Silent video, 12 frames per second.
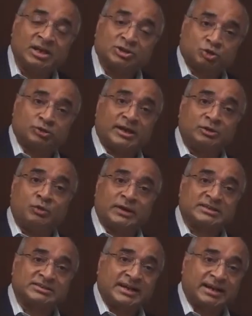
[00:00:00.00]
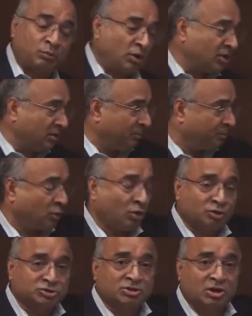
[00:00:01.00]
so that you understand what are the
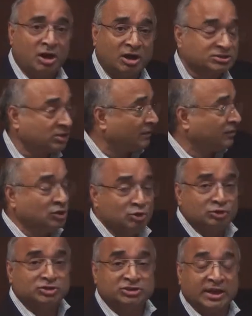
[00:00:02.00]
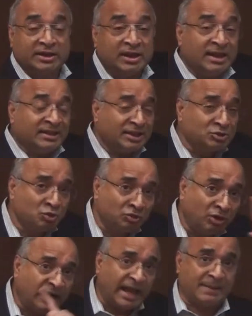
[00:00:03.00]
pros, cons of the new state that you are
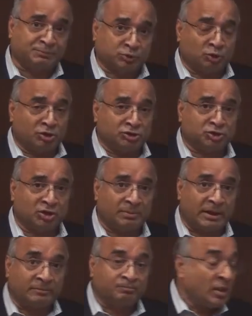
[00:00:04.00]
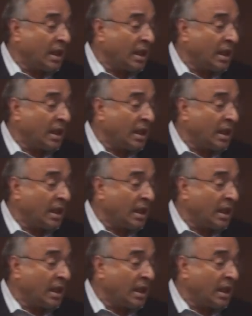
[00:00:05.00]
not absolutely sure about.